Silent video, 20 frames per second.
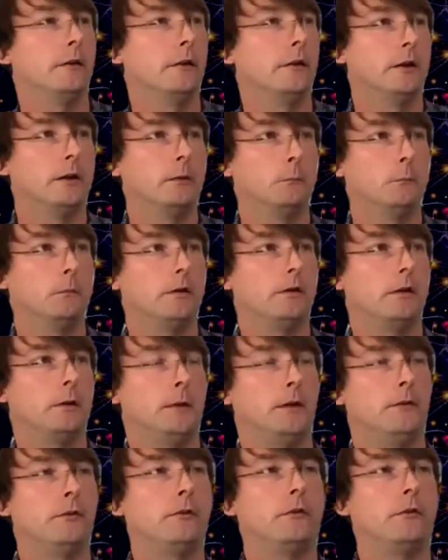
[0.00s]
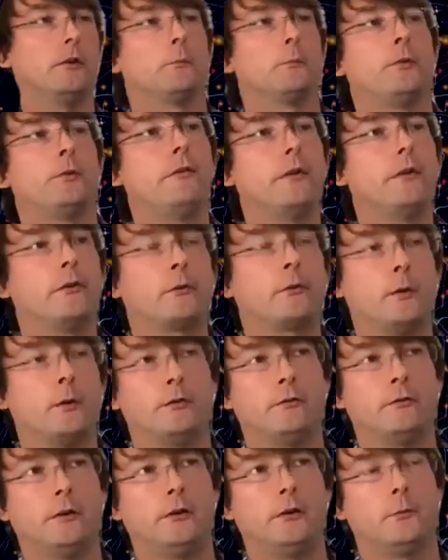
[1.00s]
I mentioned on the previous
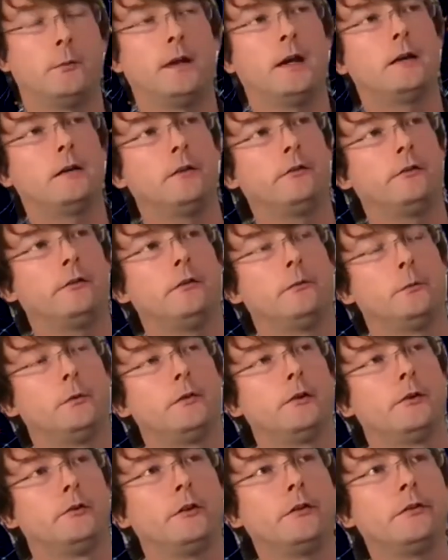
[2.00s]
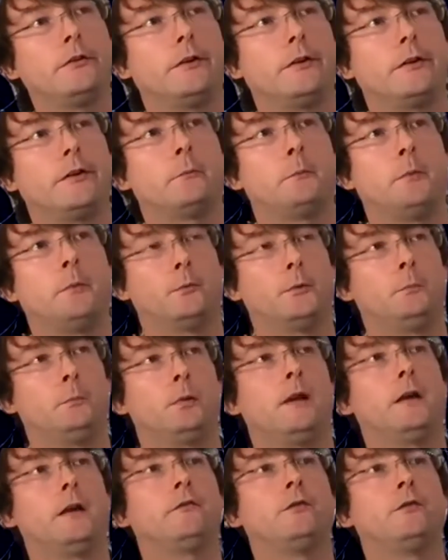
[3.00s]
question, we had issues with logistics, but we
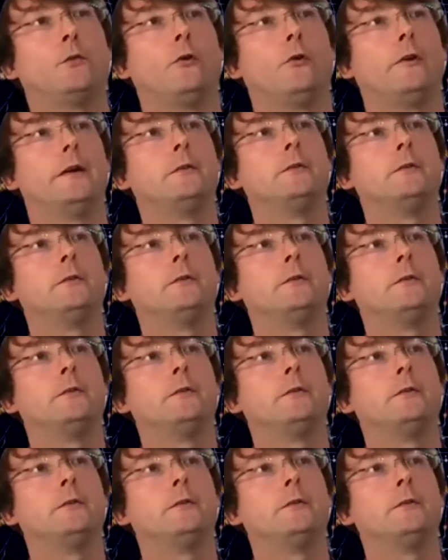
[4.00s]
planned for it.